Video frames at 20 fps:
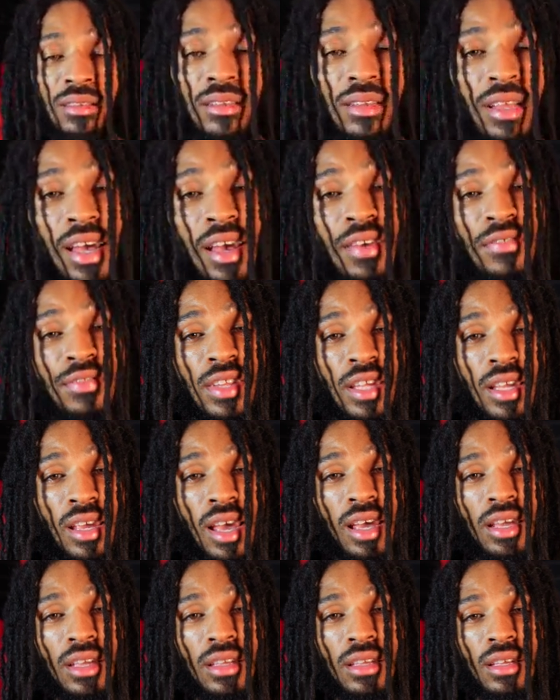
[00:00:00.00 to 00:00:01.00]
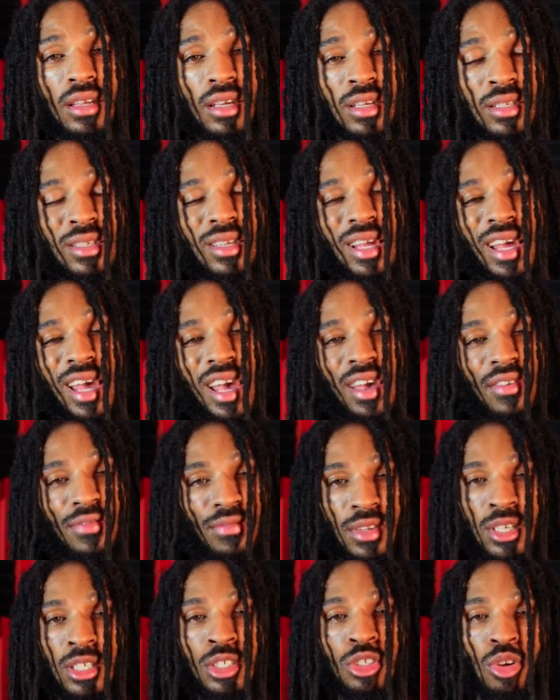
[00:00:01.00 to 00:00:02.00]
The FDA is a
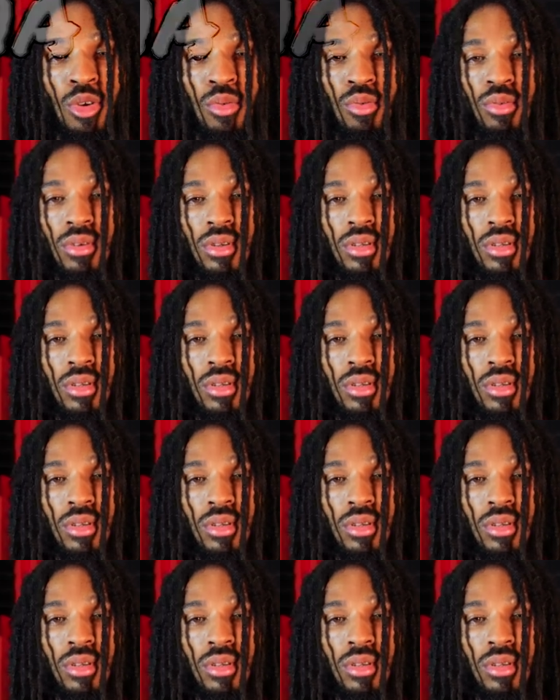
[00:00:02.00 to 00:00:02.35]
effing joke.